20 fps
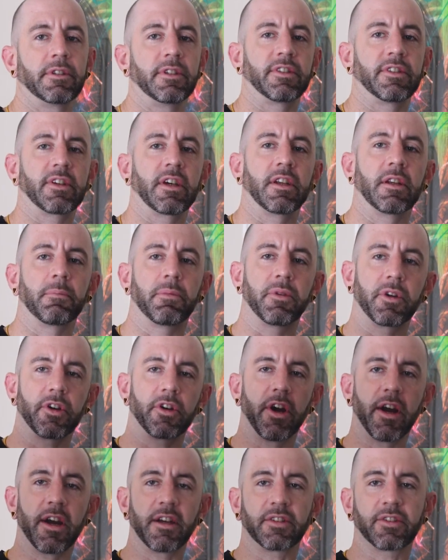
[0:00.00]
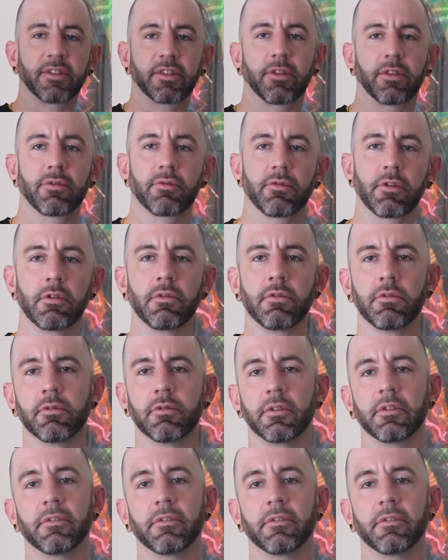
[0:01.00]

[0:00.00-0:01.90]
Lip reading: is going to progress through